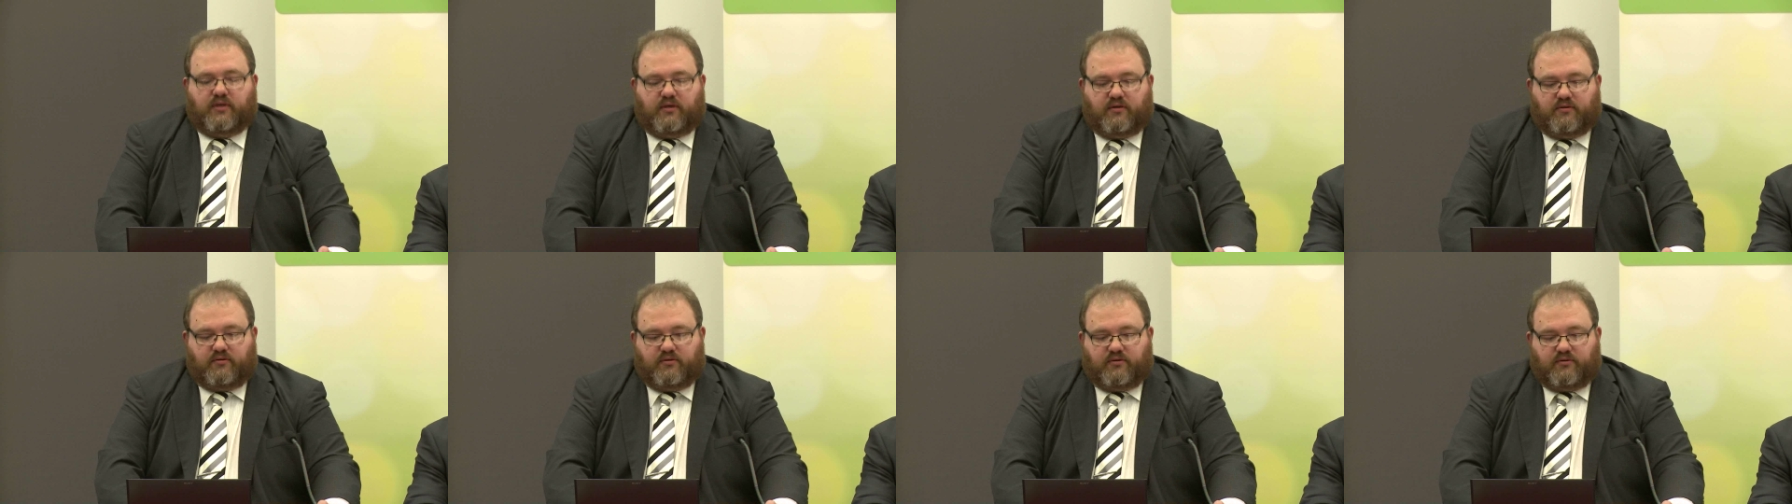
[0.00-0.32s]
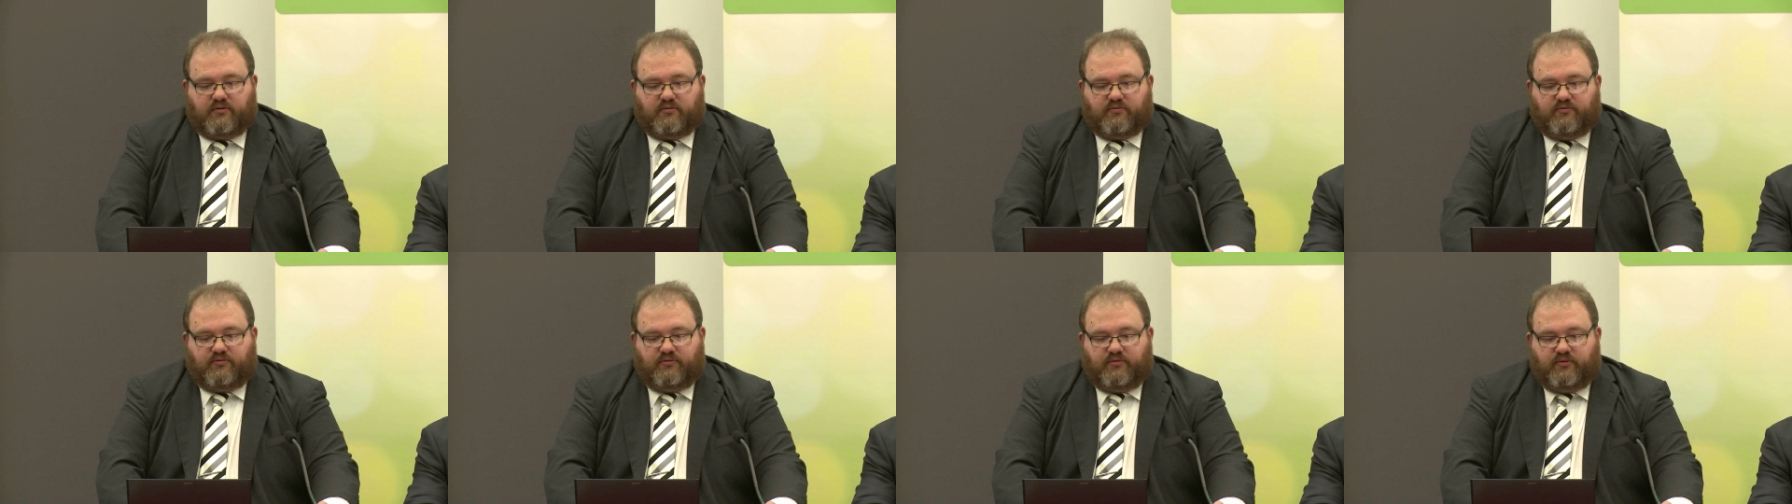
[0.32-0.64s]
area
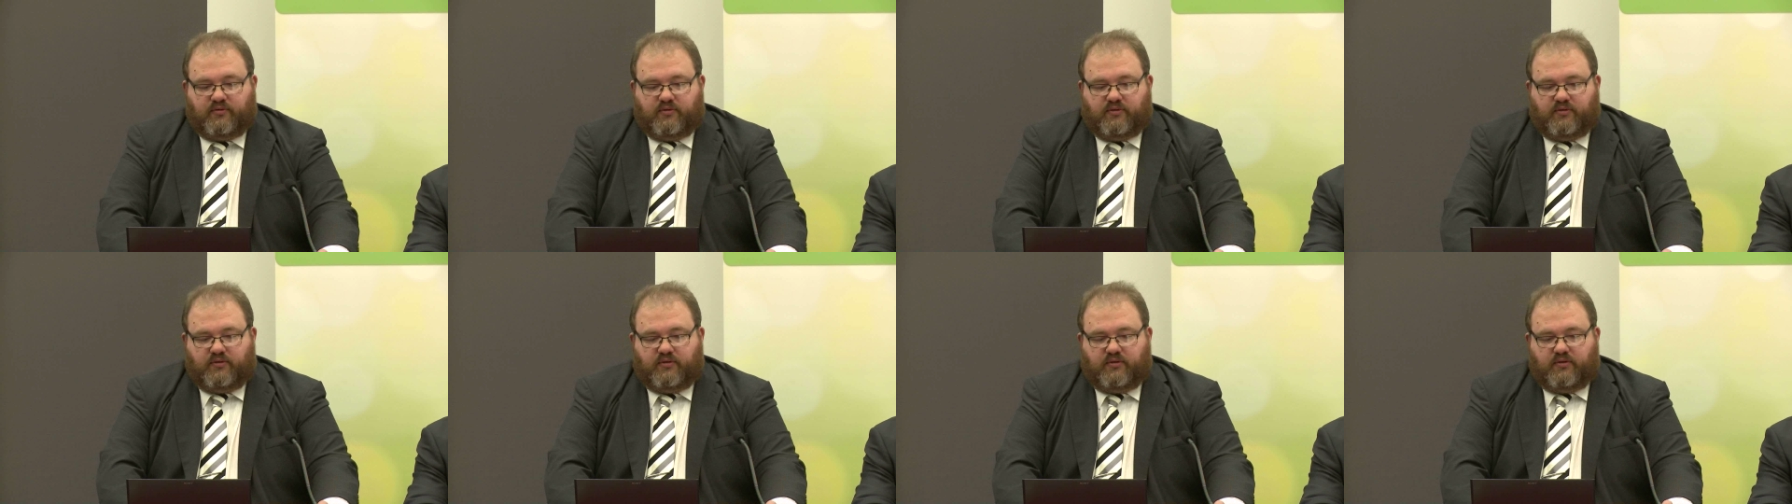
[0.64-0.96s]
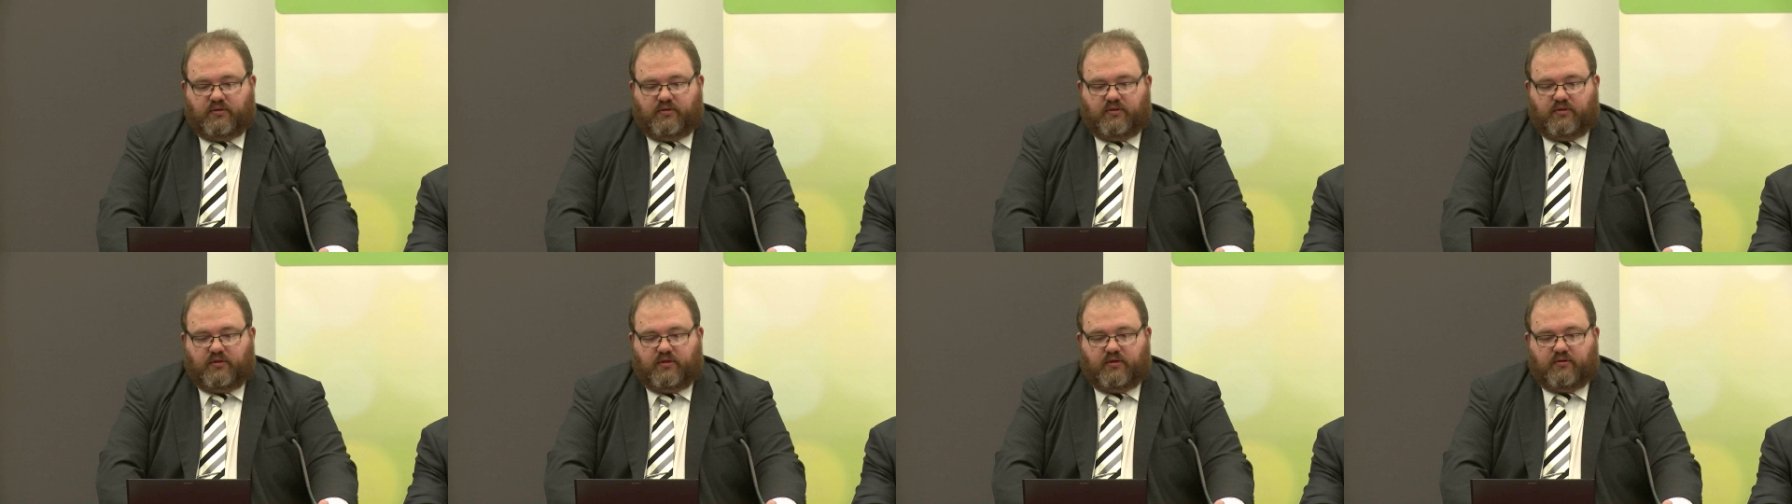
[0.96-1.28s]

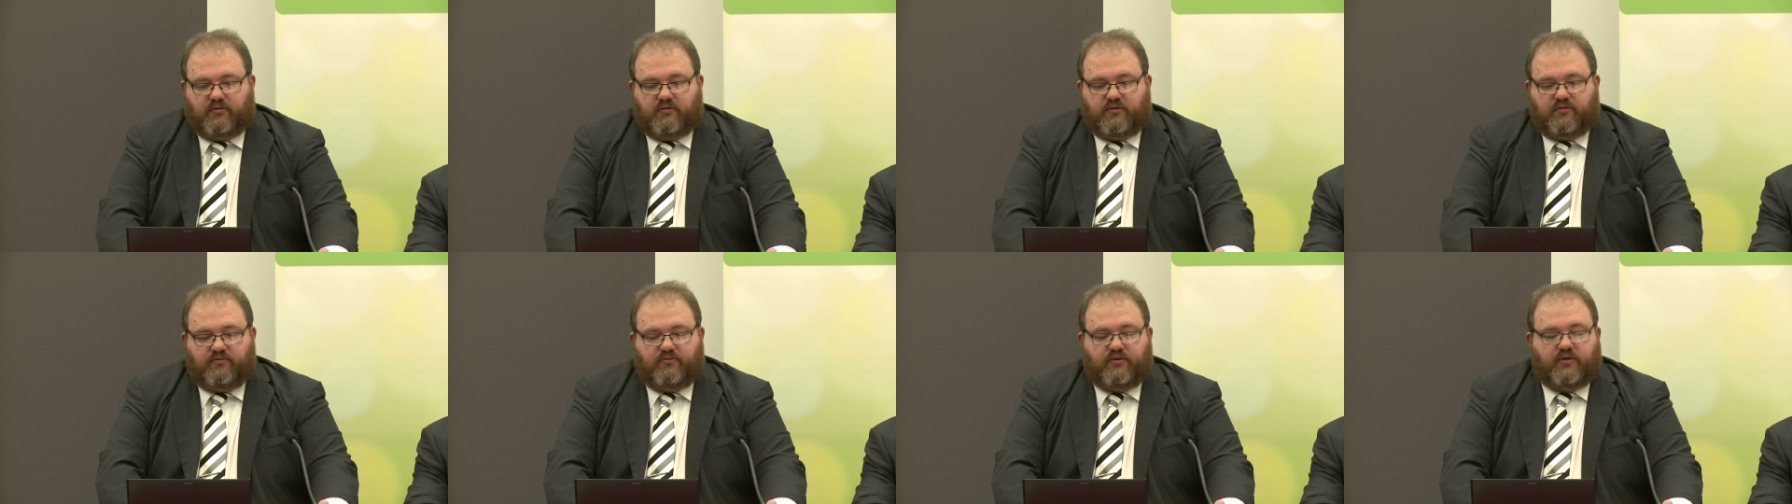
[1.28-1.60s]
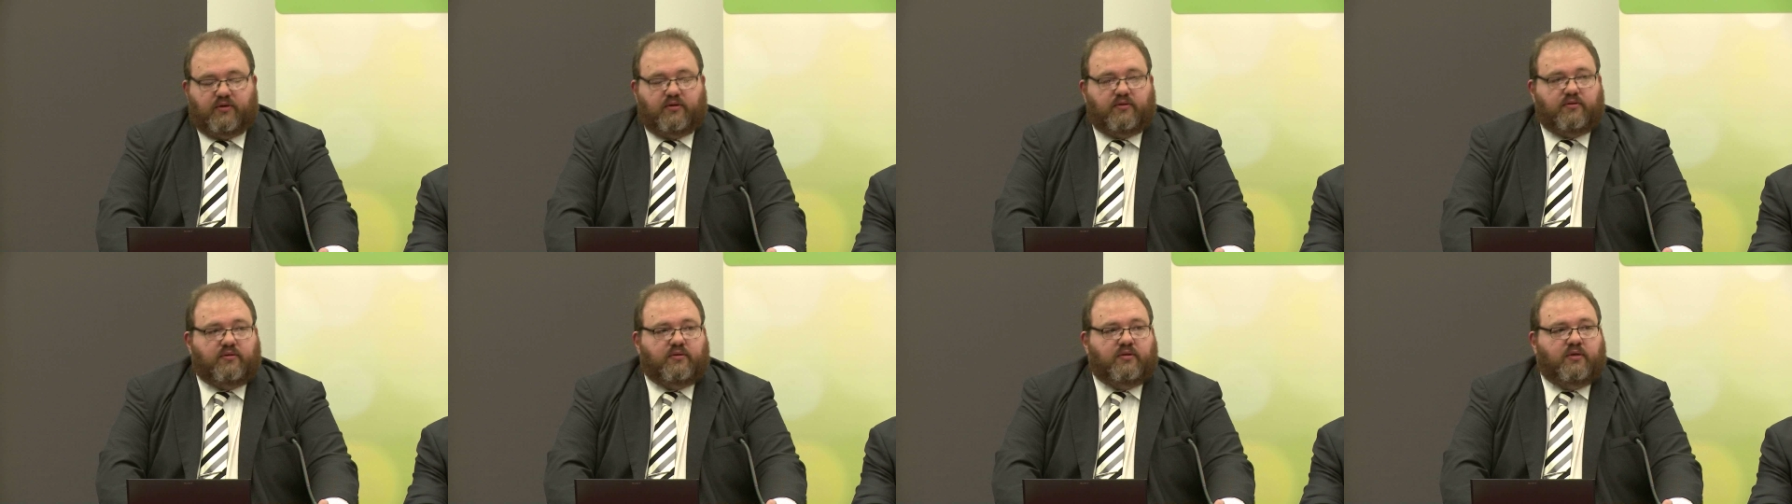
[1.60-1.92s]
of
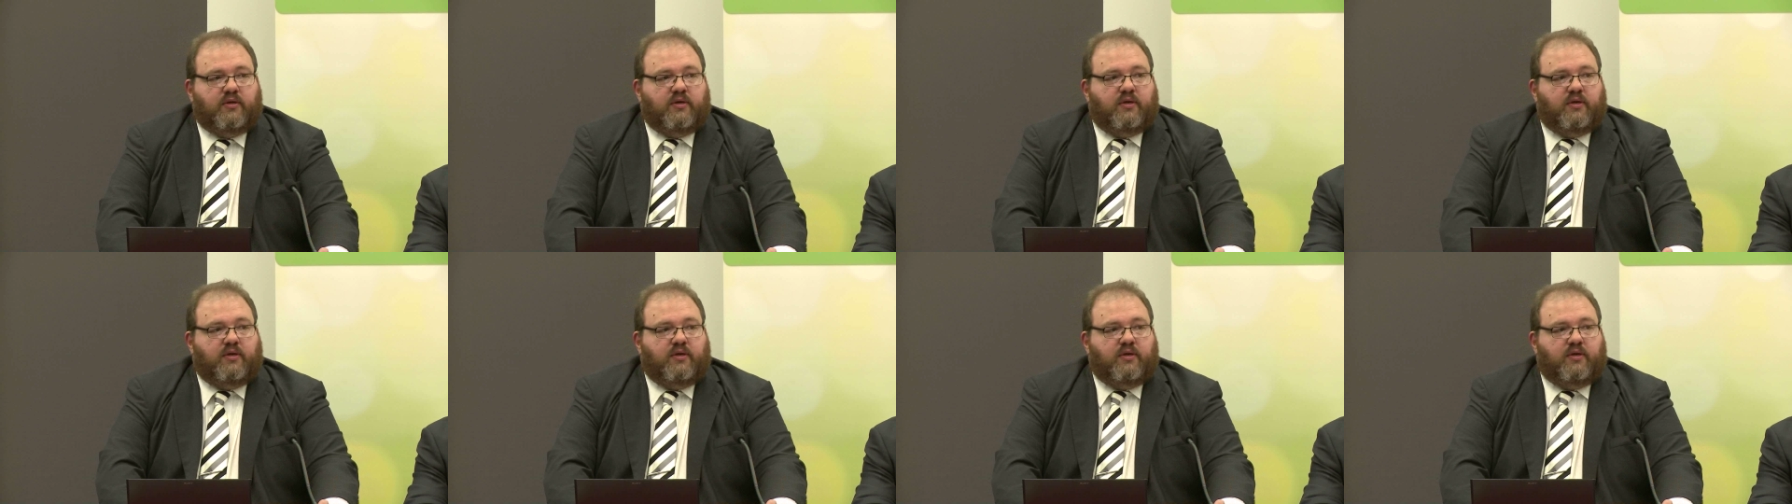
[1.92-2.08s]
health.